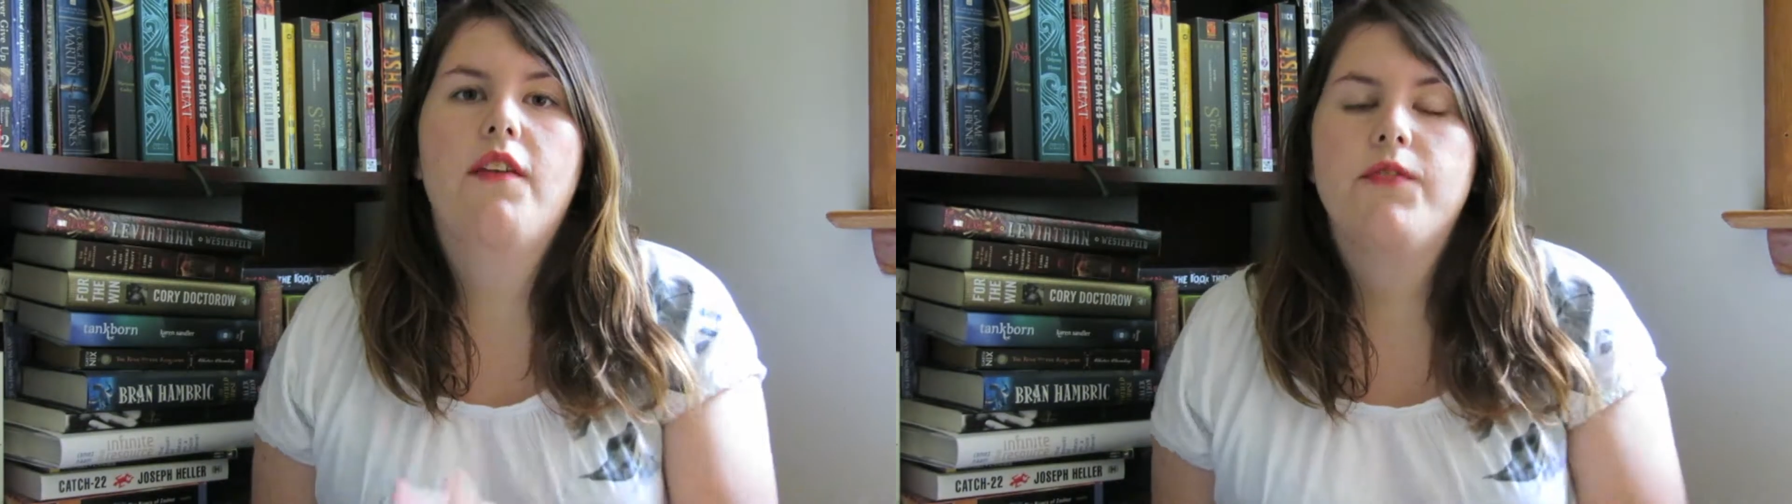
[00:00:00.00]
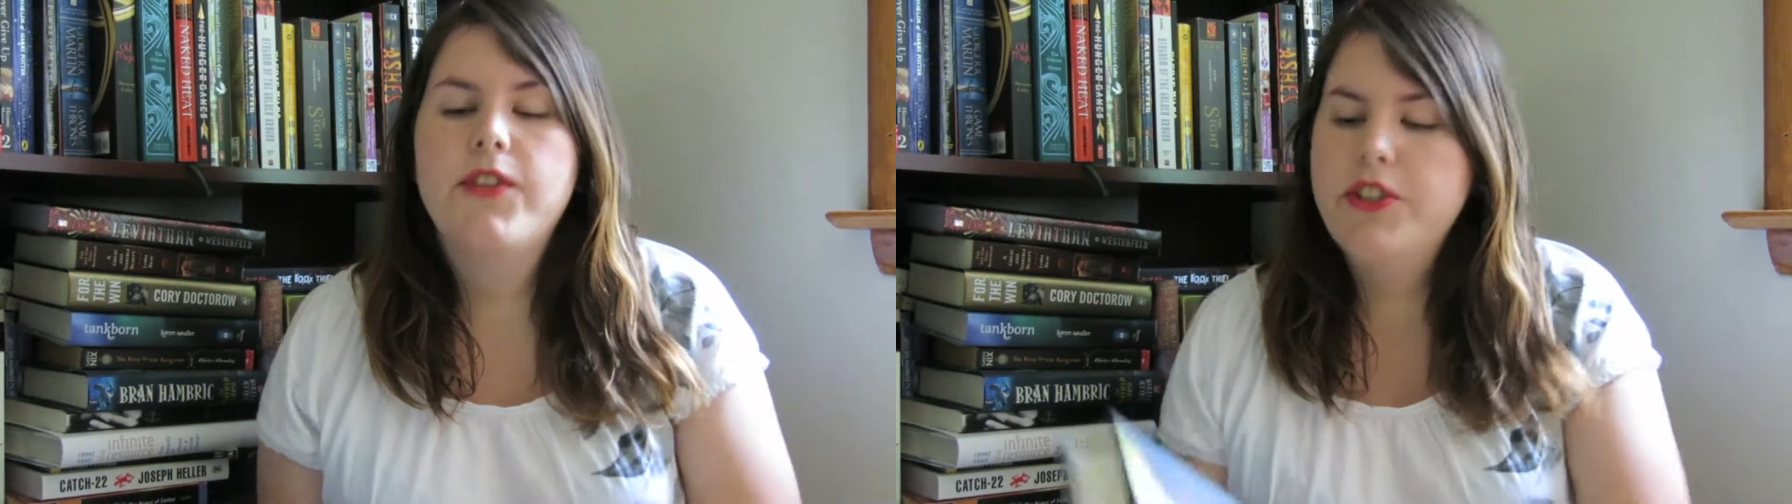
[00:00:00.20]

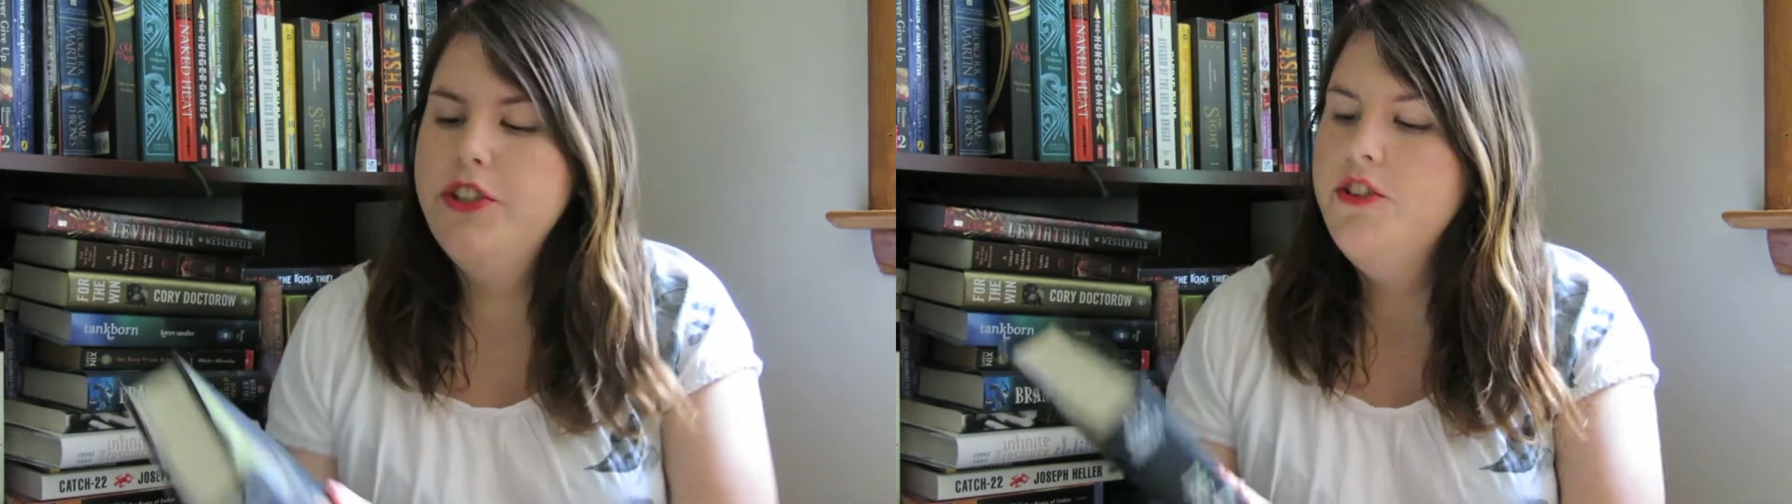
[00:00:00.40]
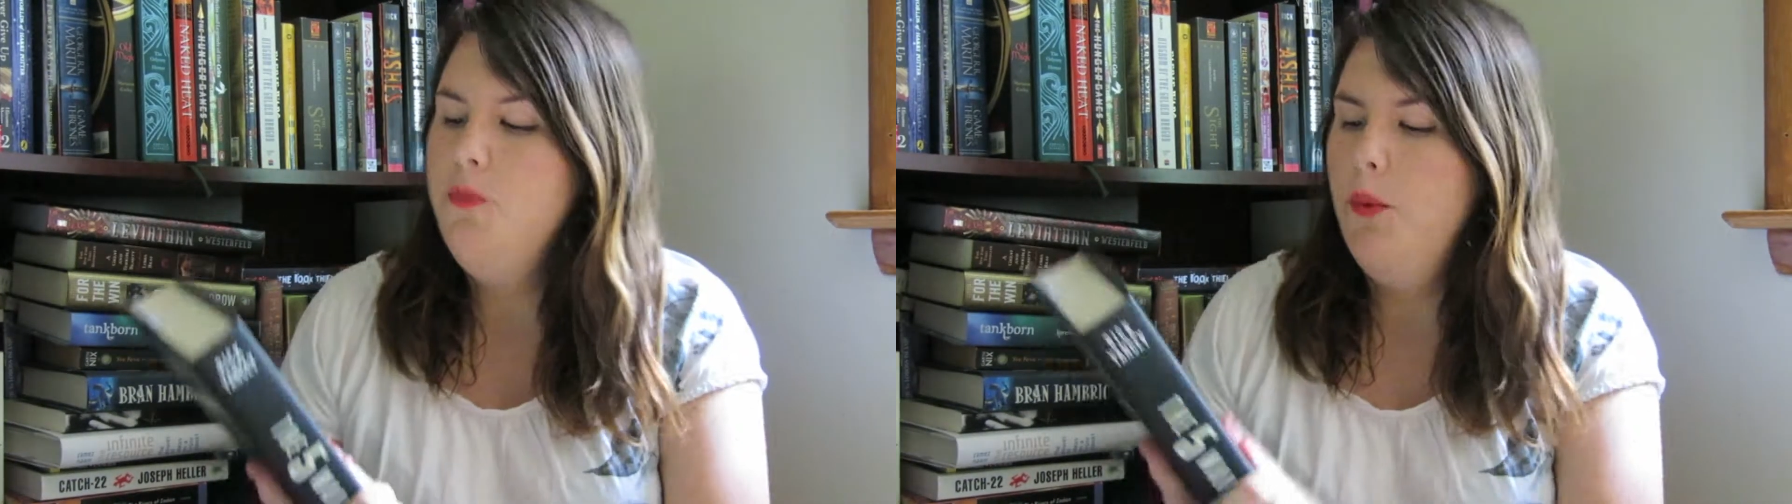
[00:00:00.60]
for
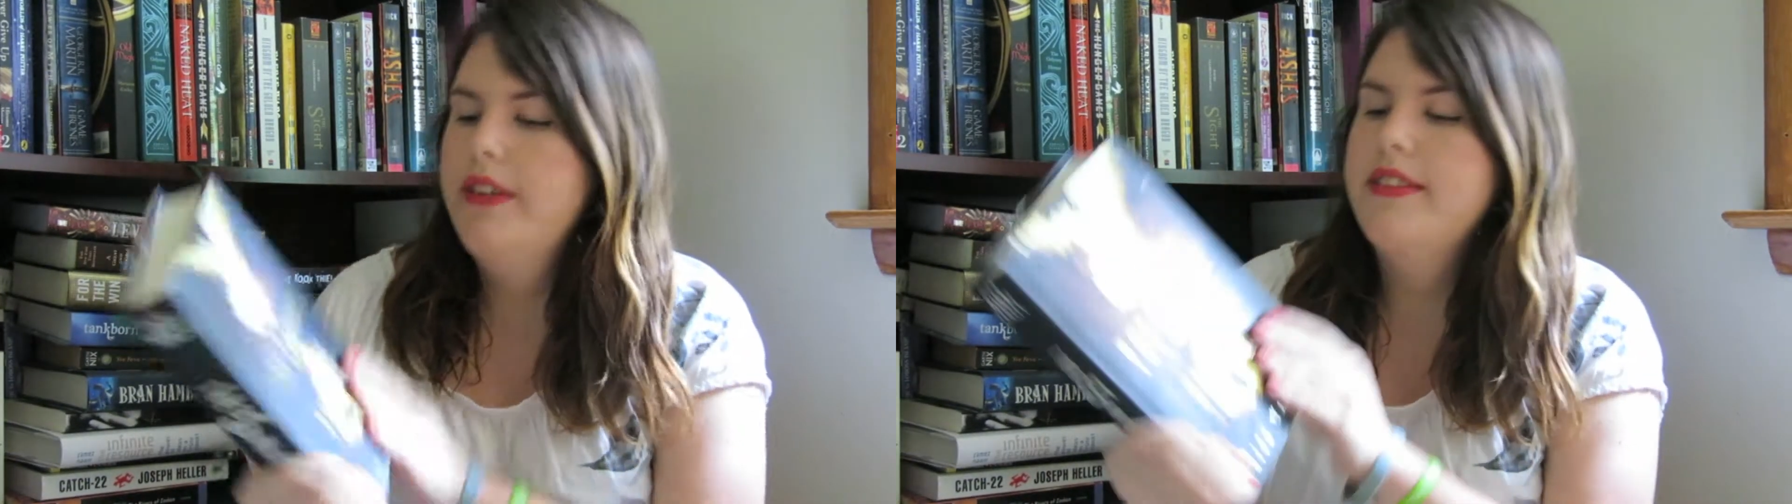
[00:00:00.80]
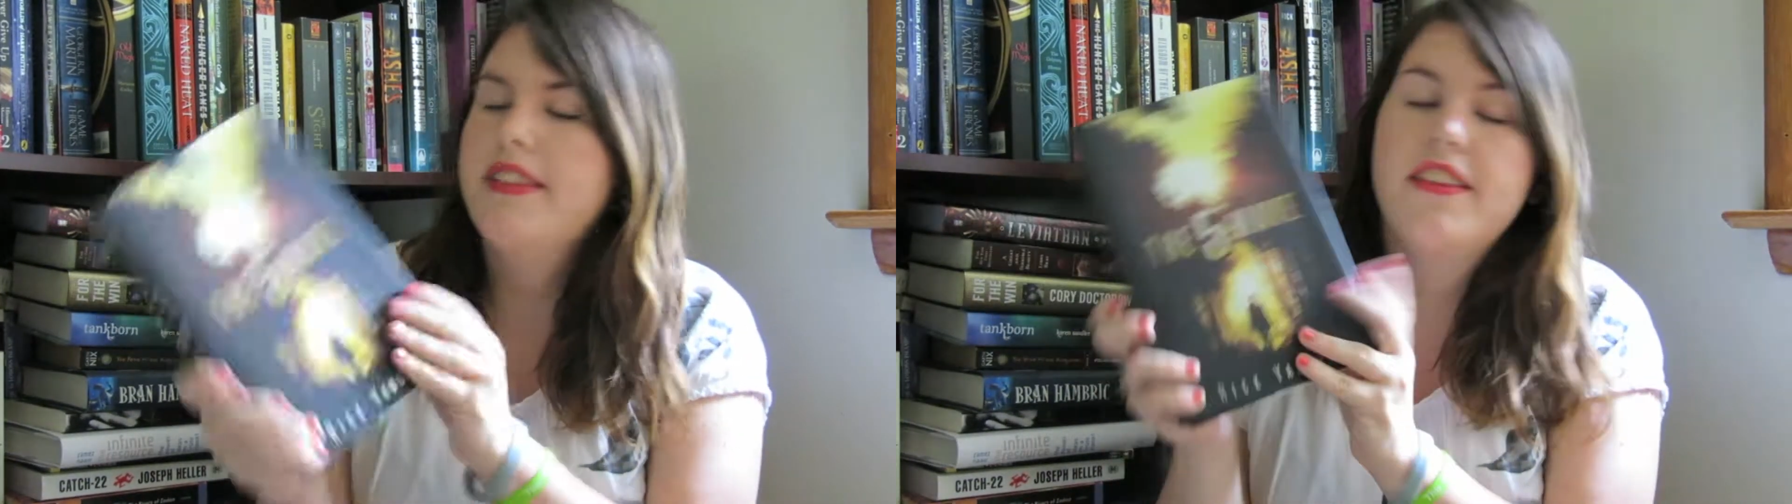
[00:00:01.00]
June
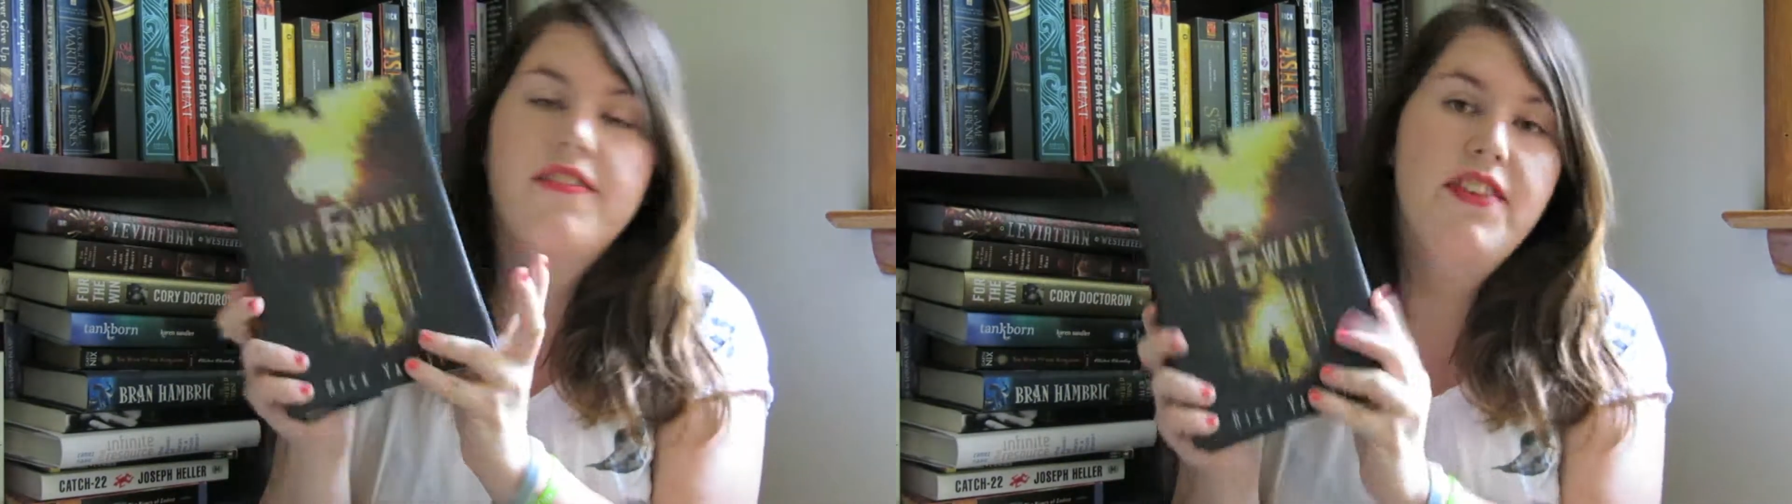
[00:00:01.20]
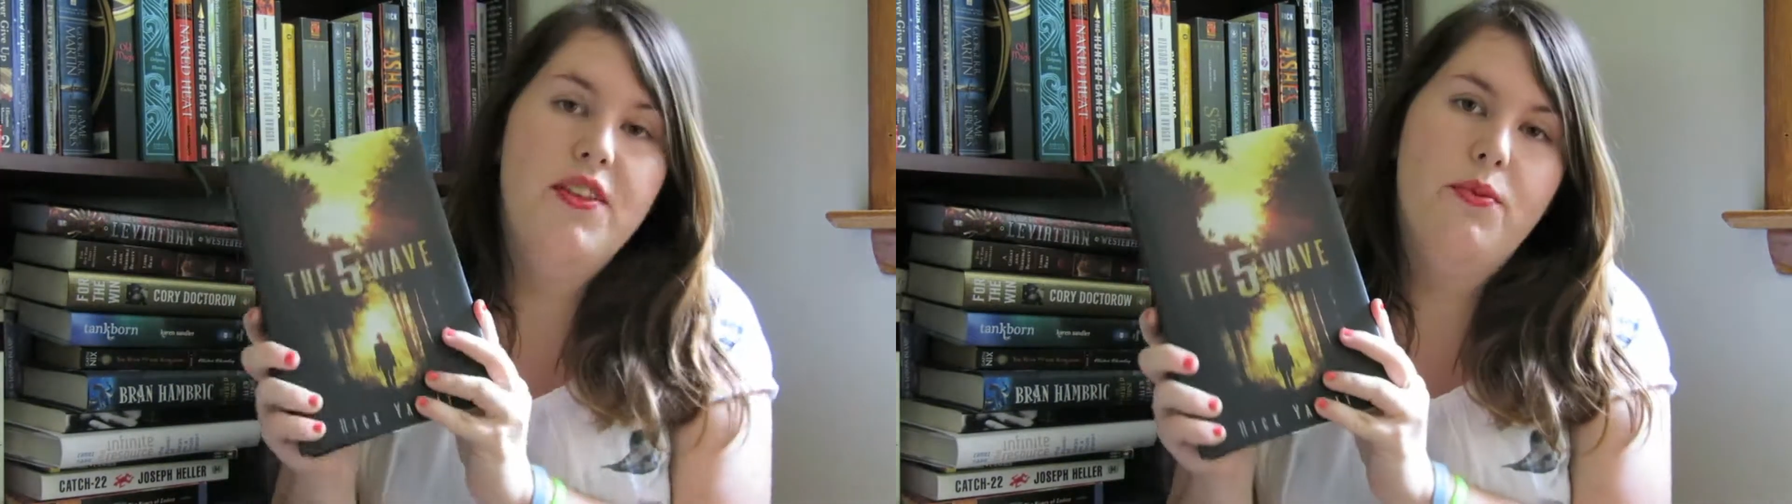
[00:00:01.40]
was The
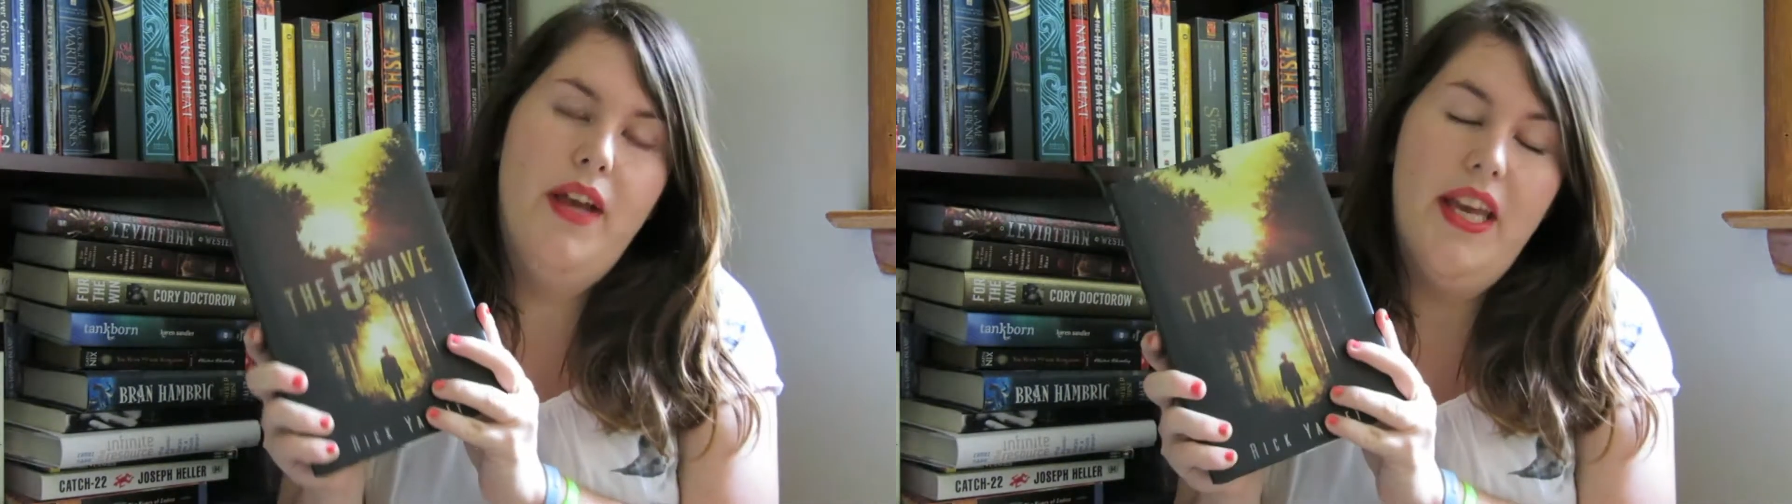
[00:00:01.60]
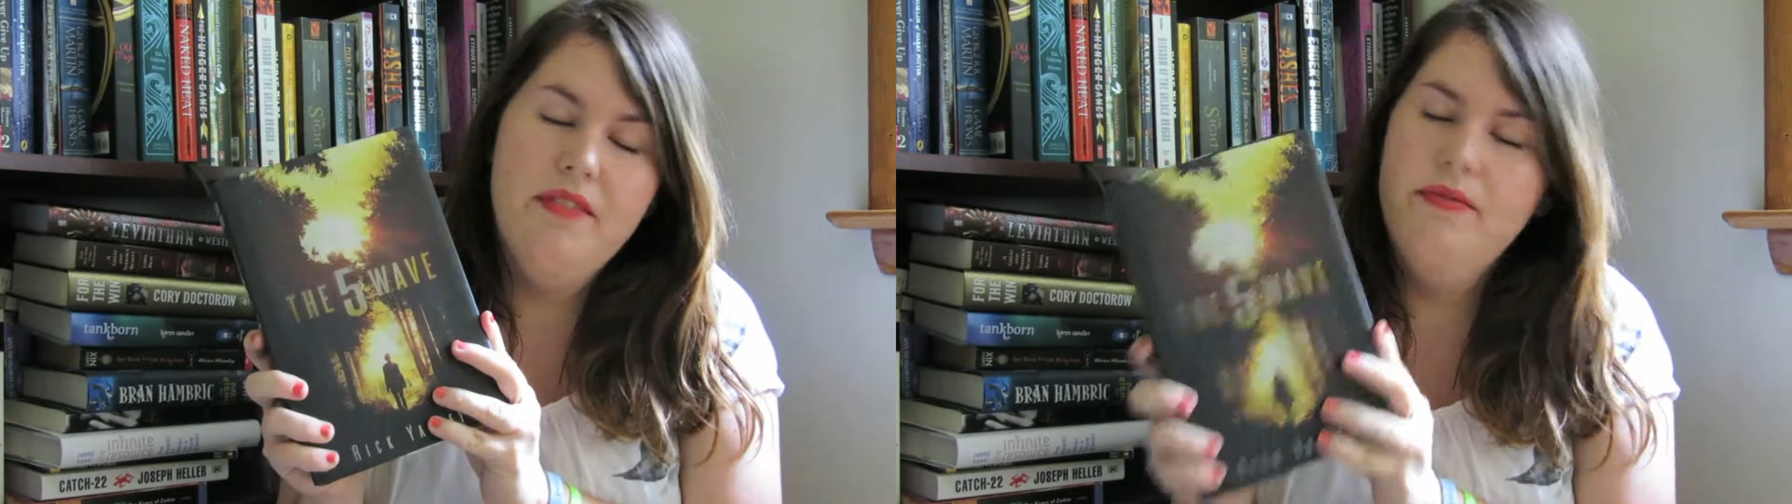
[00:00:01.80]
Fifth
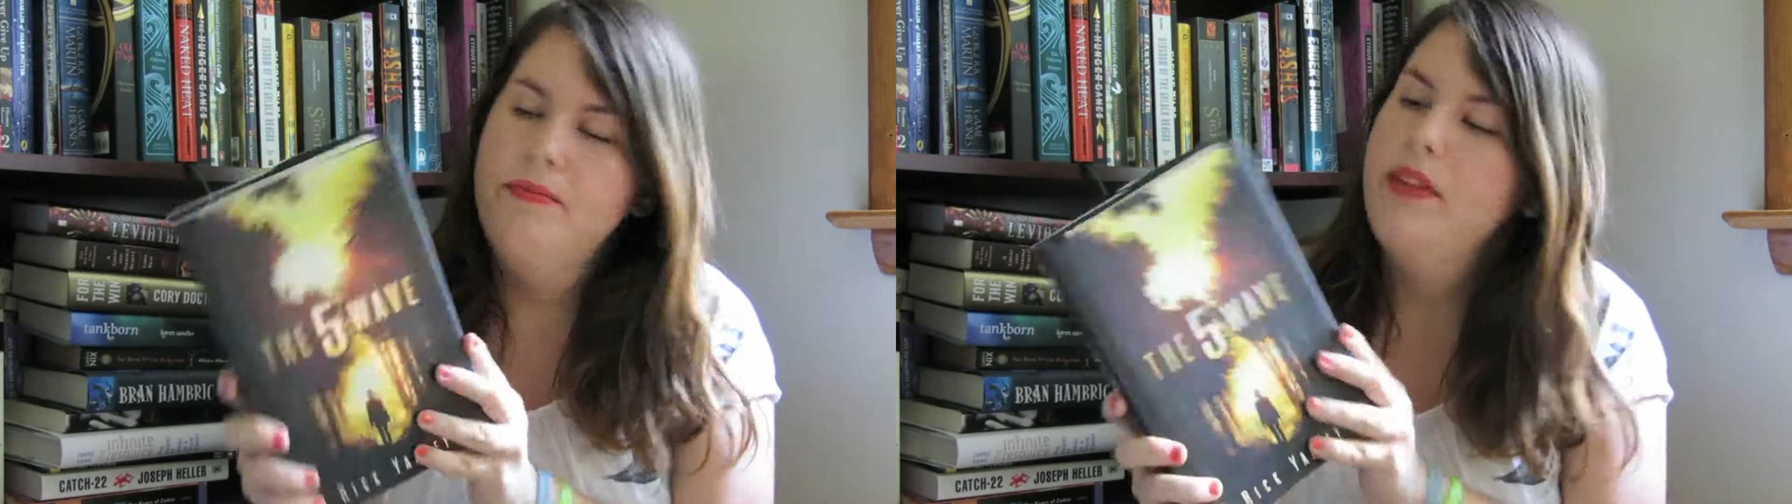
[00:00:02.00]
Wave